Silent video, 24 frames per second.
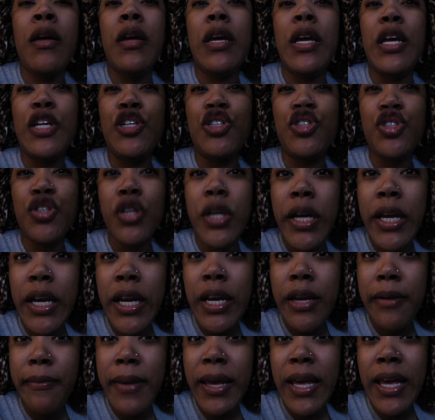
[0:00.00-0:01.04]
intrigued
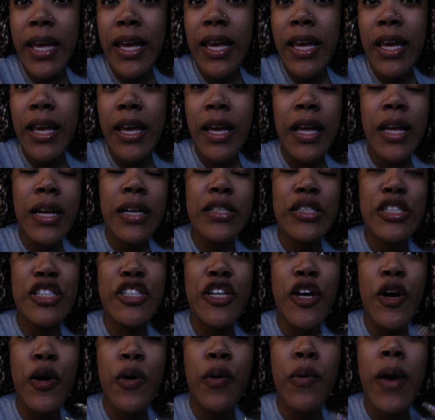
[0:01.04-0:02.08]
me,
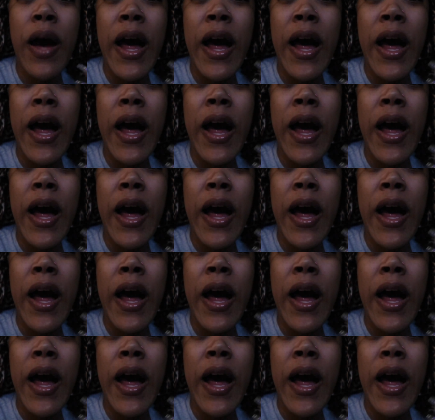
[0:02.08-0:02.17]
so